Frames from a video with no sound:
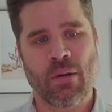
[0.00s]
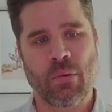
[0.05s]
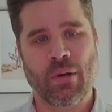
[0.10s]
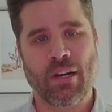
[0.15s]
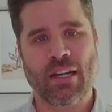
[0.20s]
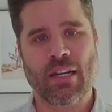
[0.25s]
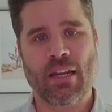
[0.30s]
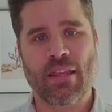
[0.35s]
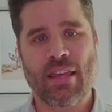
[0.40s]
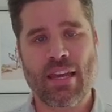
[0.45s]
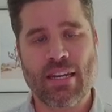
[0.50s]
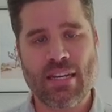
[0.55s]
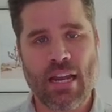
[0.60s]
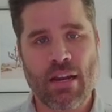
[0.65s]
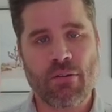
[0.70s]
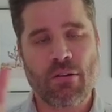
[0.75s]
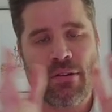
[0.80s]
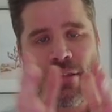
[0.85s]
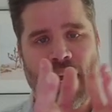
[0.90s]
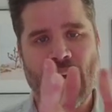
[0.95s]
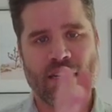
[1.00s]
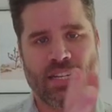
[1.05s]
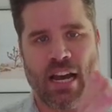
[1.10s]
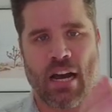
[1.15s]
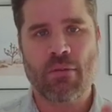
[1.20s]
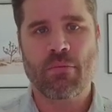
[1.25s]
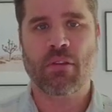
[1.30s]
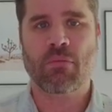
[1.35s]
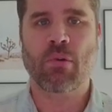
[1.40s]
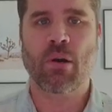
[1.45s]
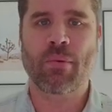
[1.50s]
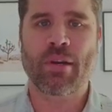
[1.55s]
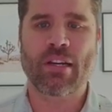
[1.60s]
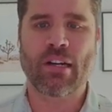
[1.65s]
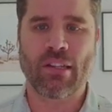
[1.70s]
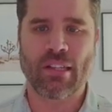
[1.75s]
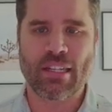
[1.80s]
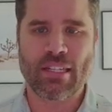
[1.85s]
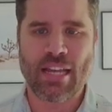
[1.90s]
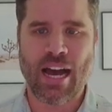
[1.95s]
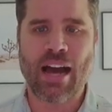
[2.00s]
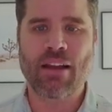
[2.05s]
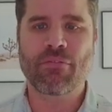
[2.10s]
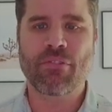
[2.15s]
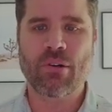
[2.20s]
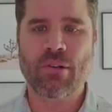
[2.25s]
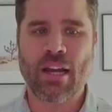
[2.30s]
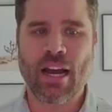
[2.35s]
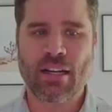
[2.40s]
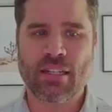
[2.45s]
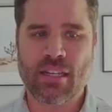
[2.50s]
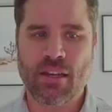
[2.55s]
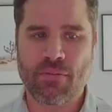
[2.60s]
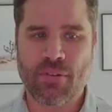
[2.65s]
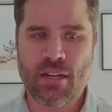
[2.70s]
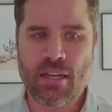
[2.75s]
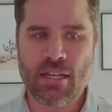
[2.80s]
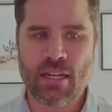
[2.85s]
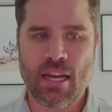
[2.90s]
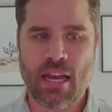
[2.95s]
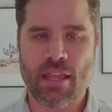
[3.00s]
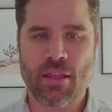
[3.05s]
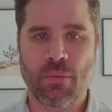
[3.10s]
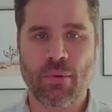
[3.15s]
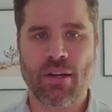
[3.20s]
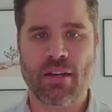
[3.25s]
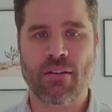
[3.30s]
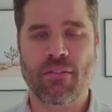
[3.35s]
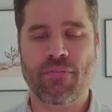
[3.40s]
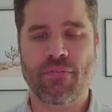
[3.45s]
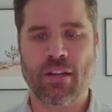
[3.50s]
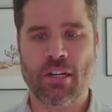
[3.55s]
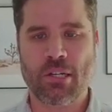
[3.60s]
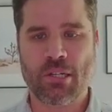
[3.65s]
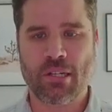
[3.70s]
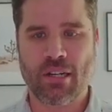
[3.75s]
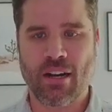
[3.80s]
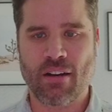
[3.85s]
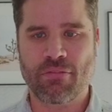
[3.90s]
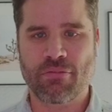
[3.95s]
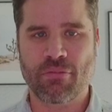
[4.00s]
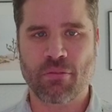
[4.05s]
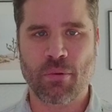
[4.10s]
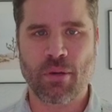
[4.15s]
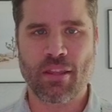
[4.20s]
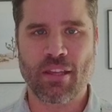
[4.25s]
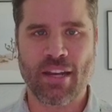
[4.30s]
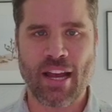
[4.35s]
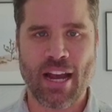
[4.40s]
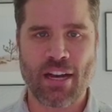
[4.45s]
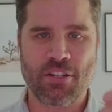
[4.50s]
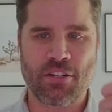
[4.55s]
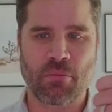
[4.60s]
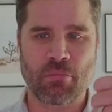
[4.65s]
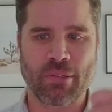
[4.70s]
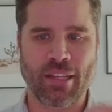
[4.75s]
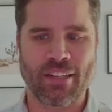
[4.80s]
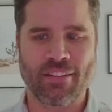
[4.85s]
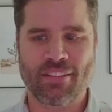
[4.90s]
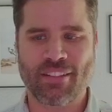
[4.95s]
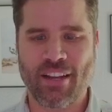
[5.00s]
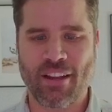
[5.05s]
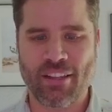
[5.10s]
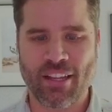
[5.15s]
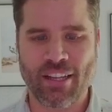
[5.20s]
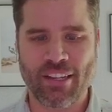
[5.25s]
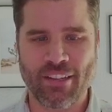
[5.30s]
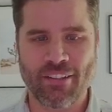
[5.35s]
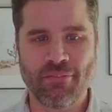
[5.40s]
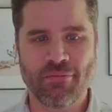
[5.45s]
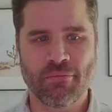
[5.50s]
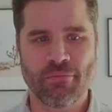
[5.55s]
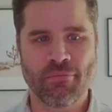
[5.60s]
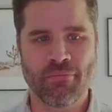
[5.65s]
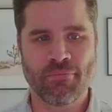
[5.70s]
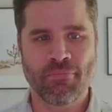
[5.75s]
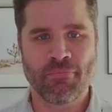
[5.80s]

We're going to then narrow that down with what we call a dot vote activity, and then we're going to finish it off with an action plan. Sound like good?